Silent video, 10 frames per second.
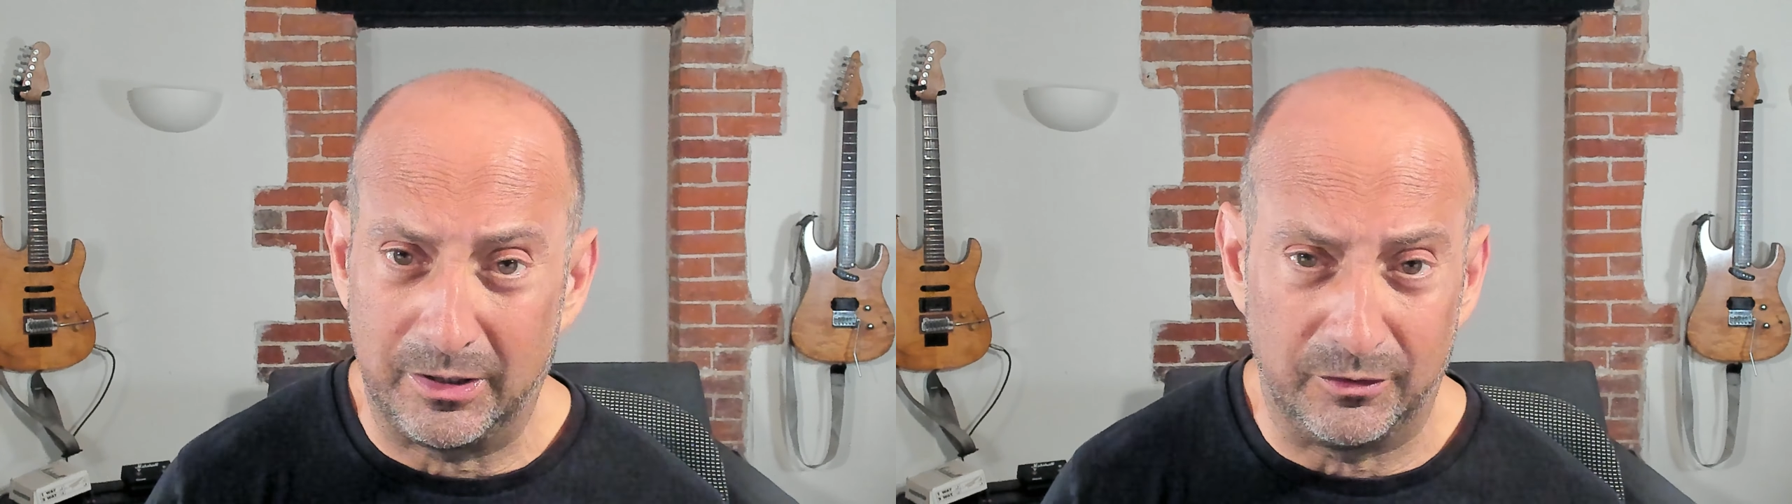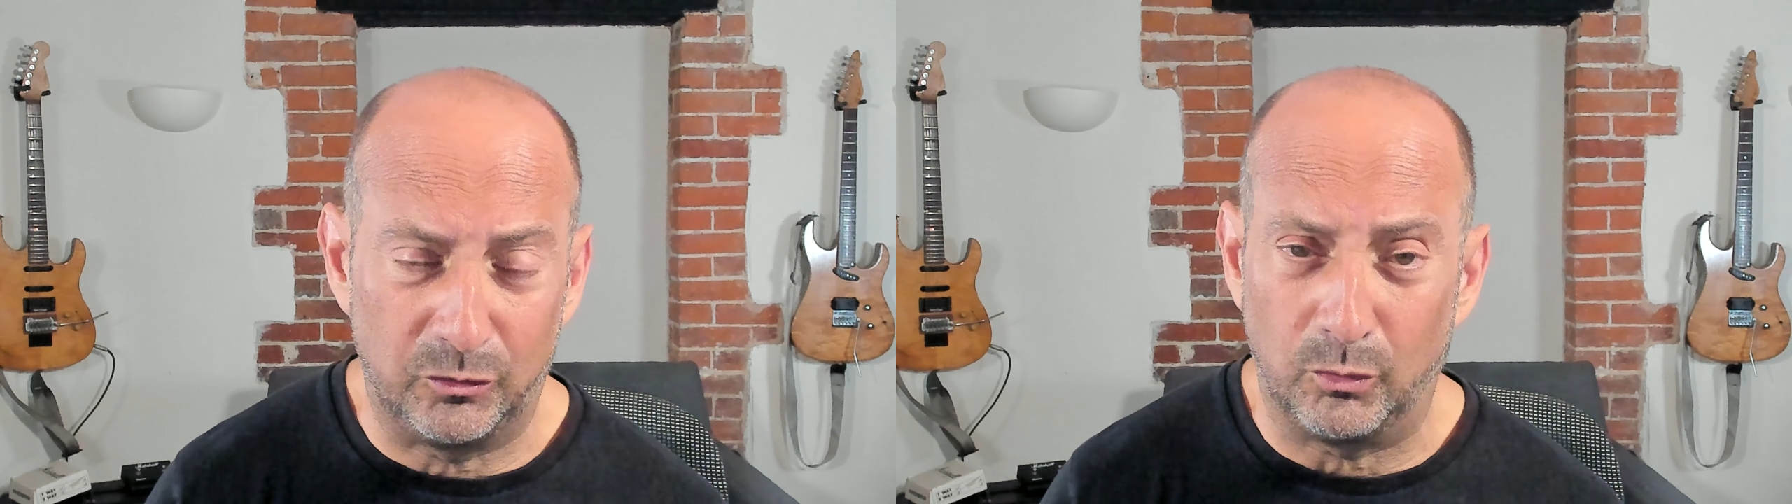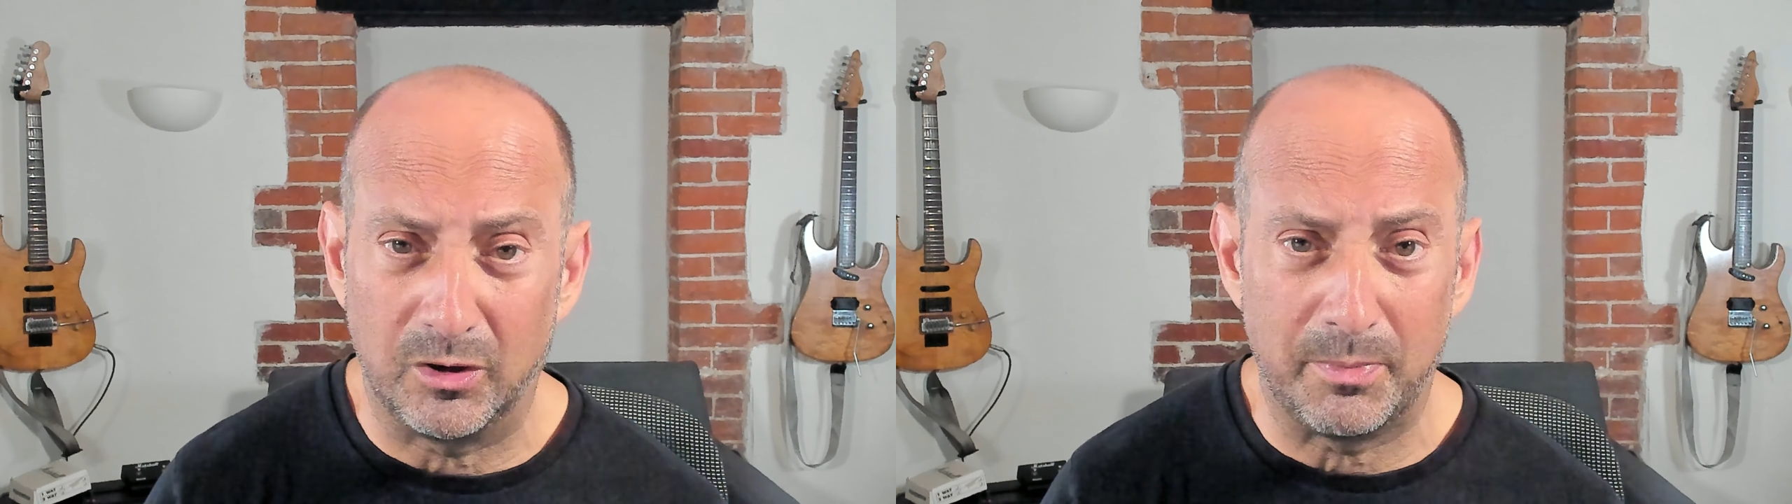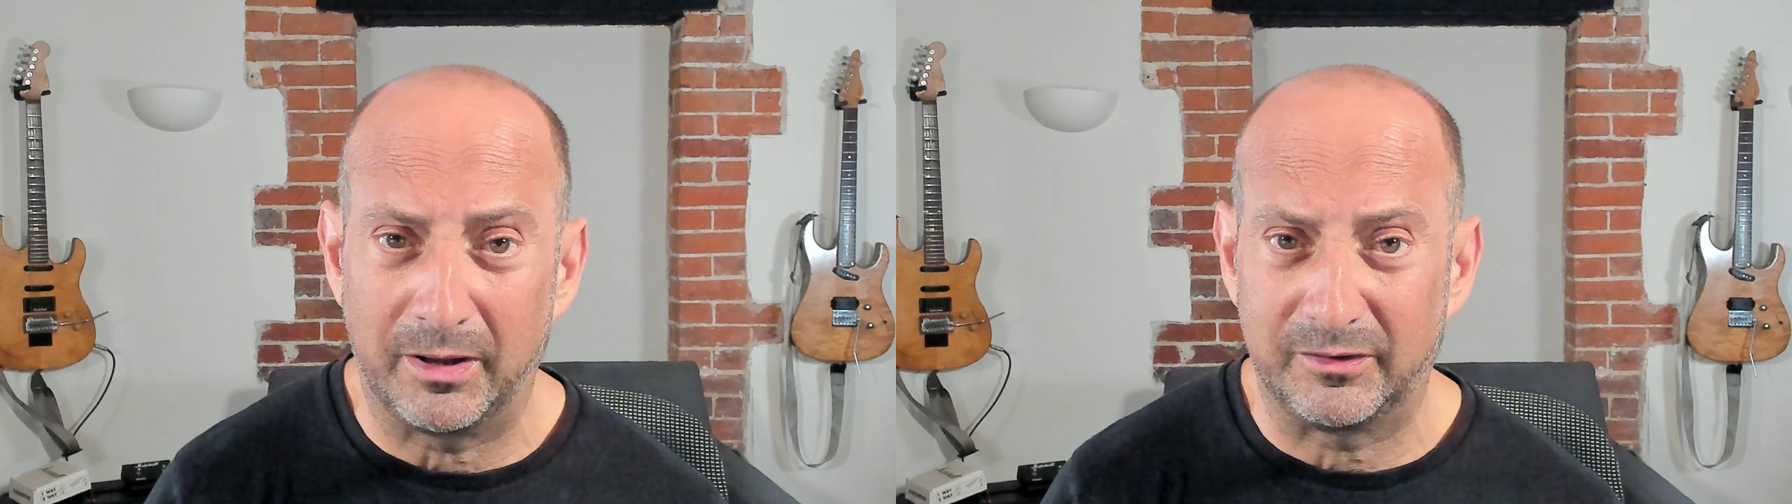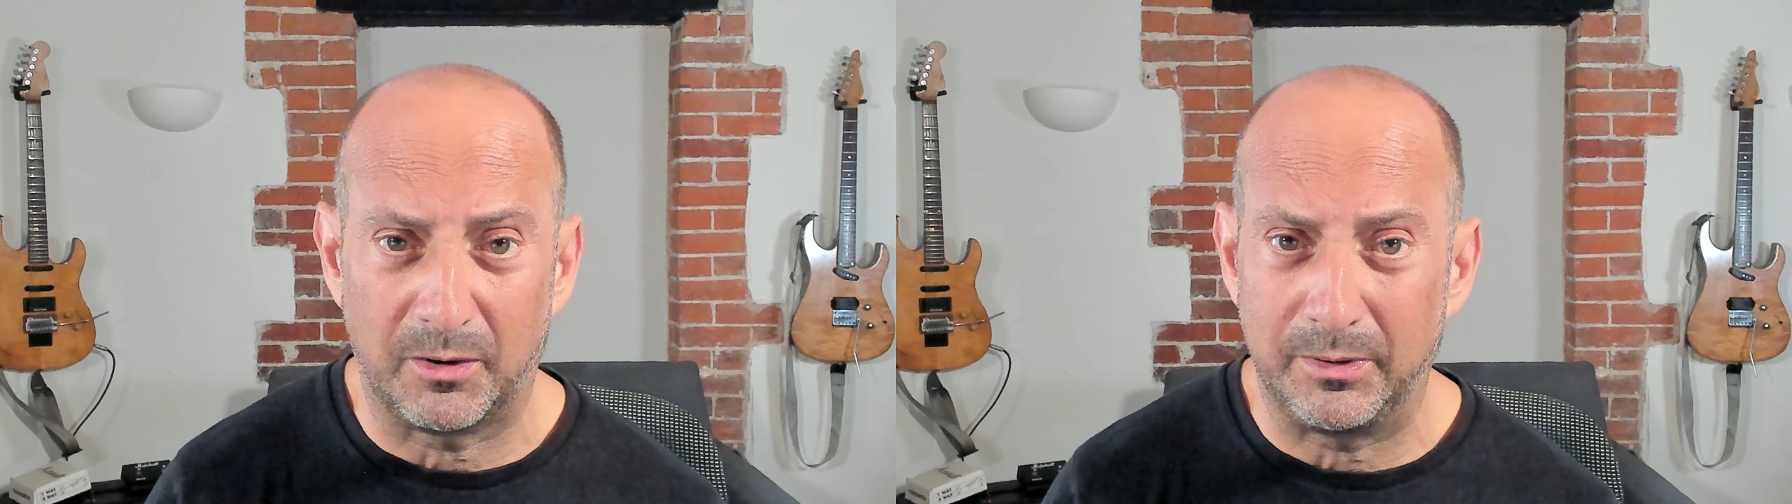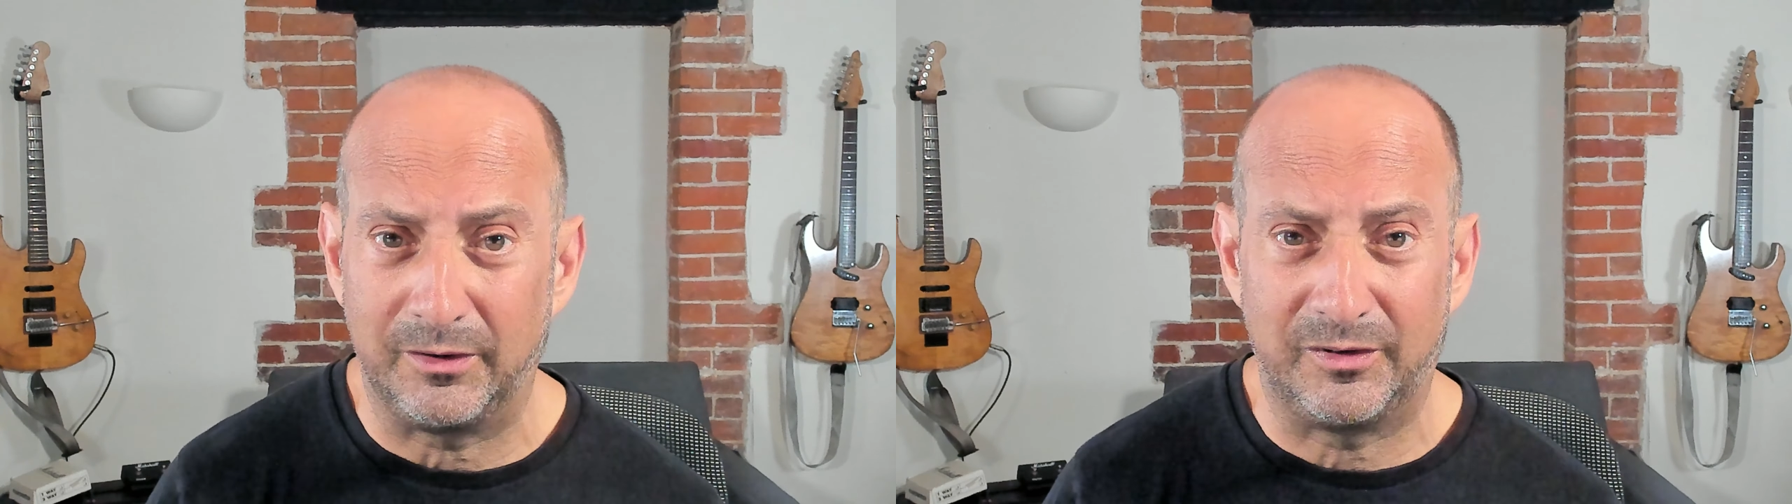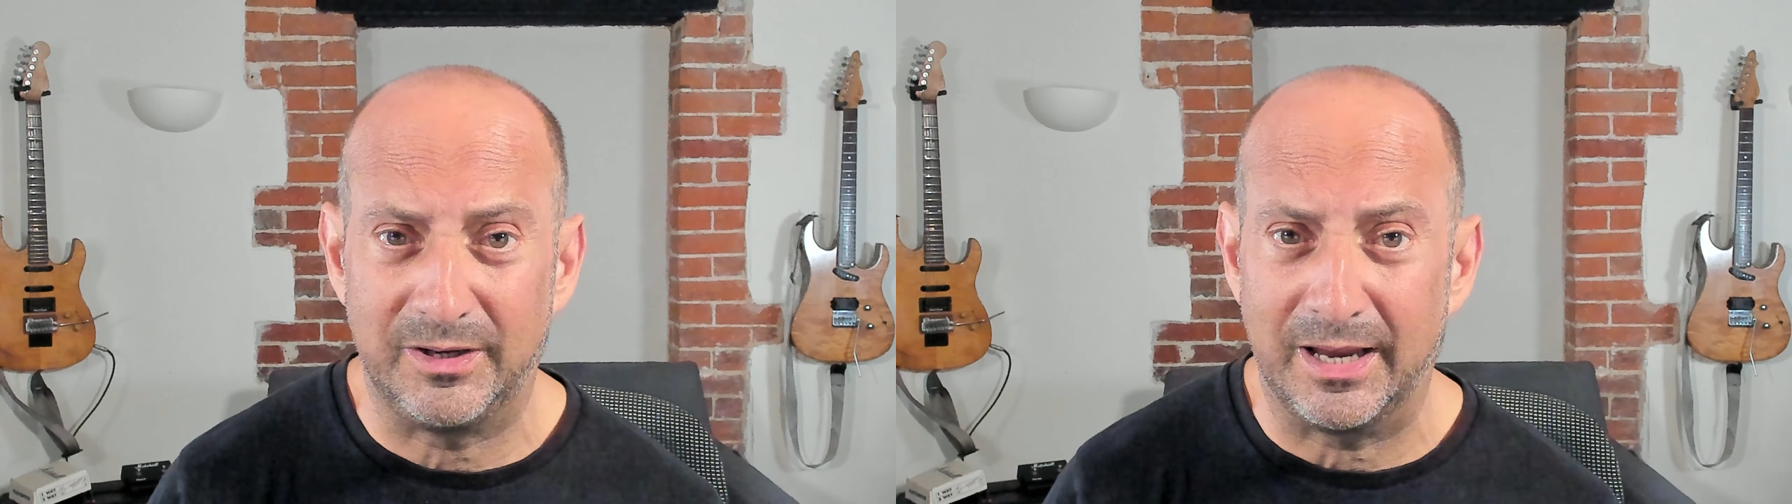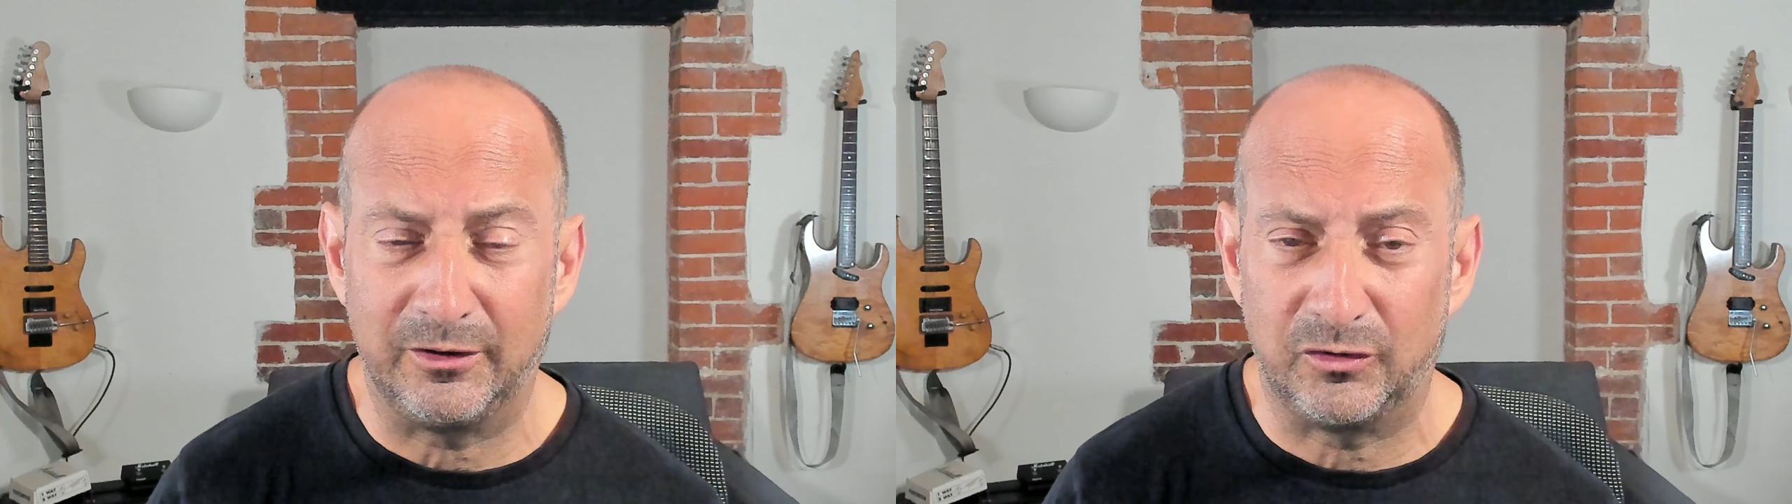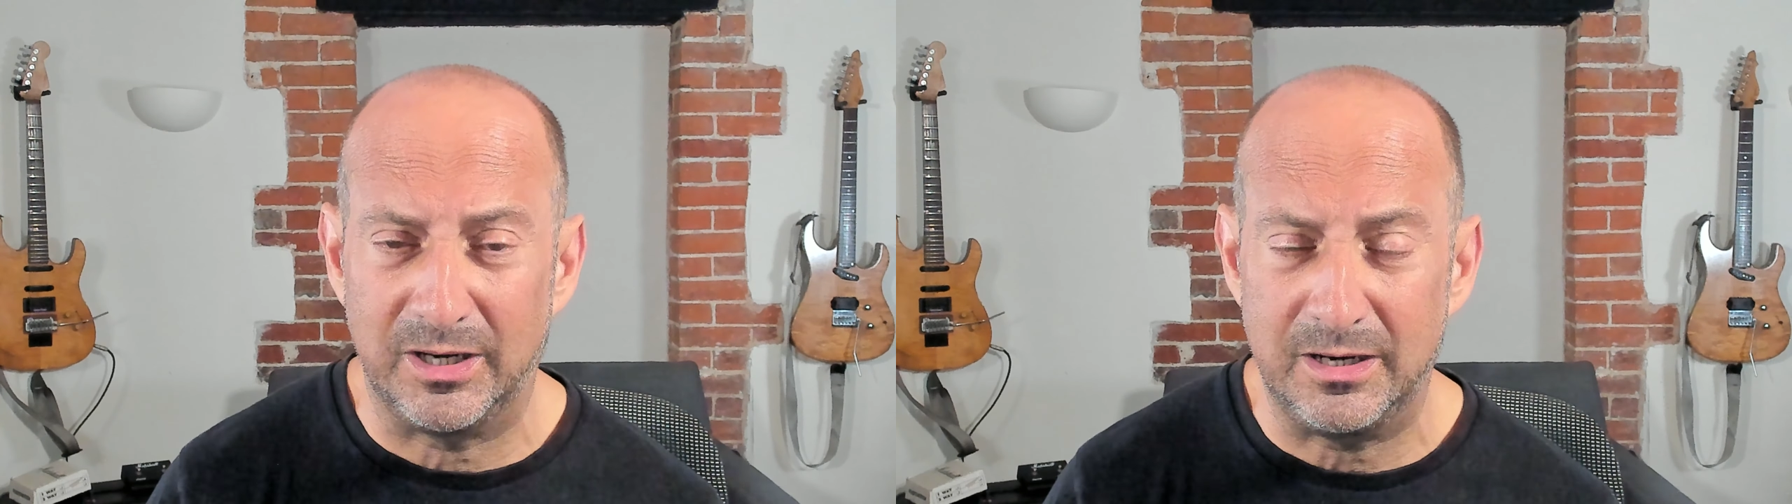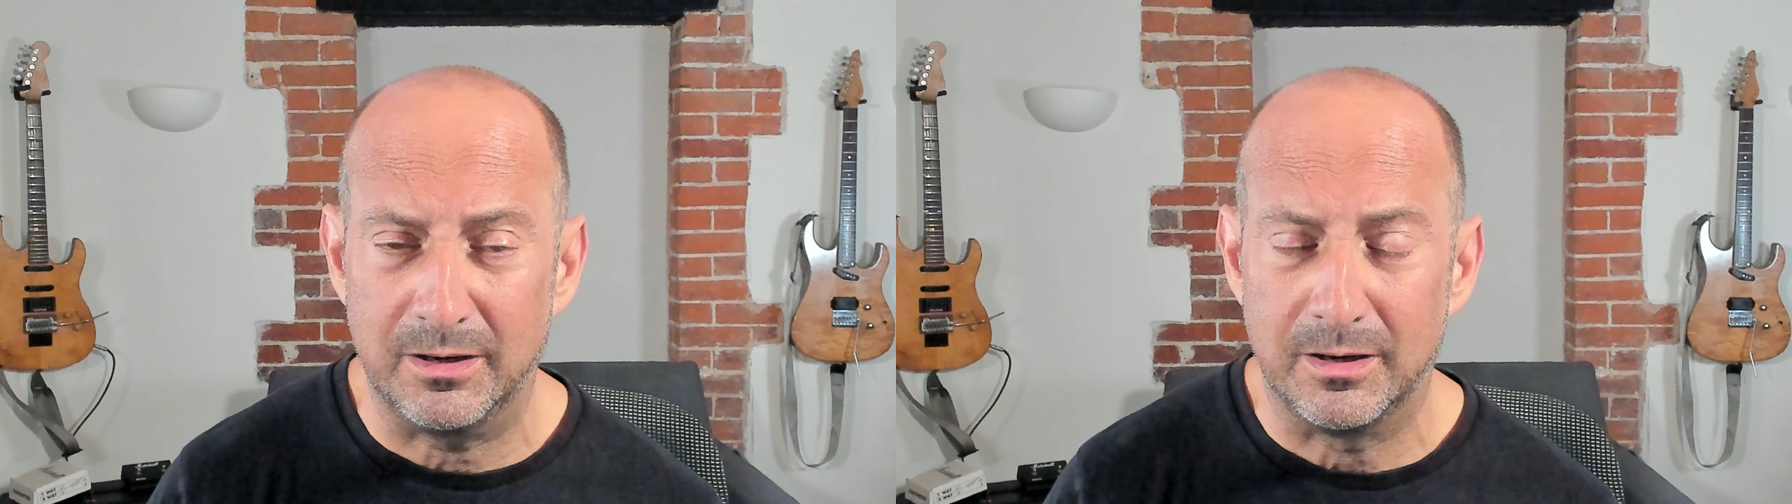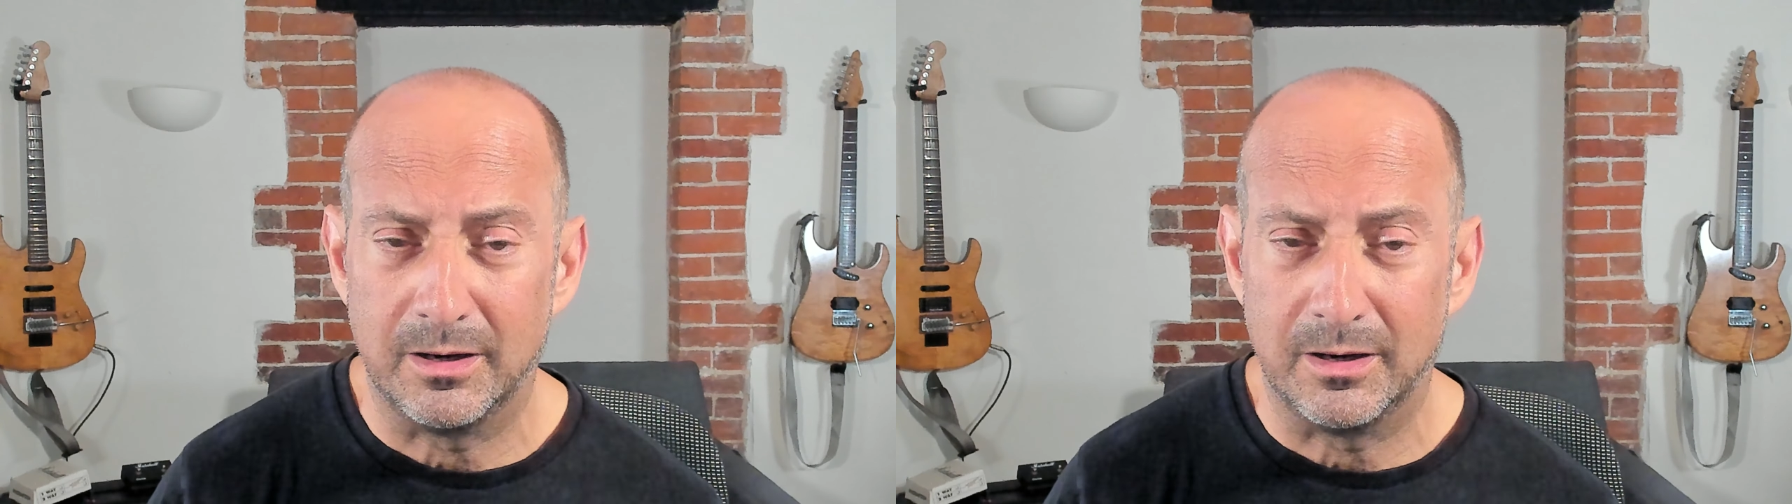can talk about WCAG.